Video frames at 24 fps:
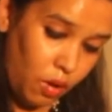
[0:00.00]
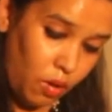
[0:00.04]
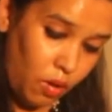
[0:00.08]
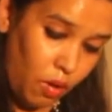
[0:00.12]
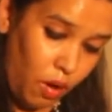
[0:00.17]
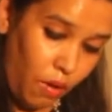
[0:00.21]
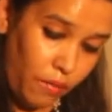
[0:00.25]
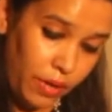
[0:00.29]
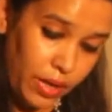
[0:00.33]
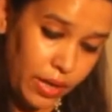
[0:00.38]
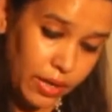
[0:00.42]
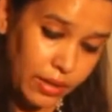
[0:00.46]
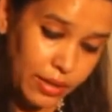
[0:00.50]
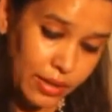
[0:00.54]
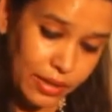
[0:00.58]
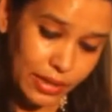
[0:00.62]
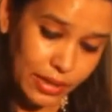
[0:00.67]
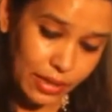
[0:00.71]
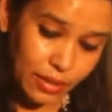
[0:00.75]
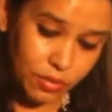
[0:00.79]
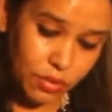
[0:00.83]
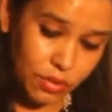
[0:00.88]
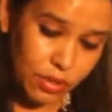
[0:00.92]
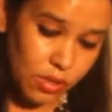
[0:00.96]
coriander
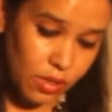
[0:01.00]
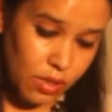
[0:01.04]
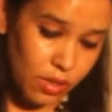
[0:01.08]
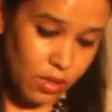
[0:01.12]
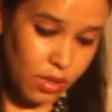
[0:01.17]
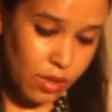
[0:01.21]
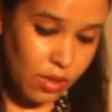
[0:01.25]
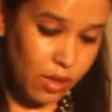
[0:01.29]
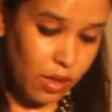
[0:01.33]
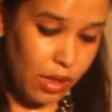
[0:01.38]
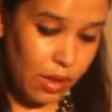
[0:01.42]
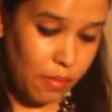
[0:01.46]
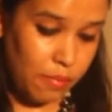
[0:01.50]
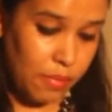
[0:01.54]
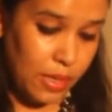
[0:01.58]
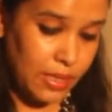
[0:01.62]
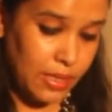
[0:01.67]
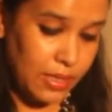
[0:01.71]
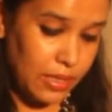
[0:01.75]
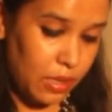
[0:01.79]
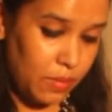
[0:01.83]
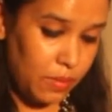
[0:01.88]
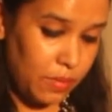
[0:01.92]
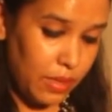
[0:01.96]
leaves and
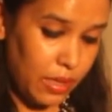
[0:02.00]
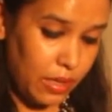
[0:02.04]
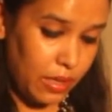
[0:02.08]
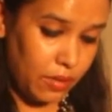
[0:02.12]
mix it.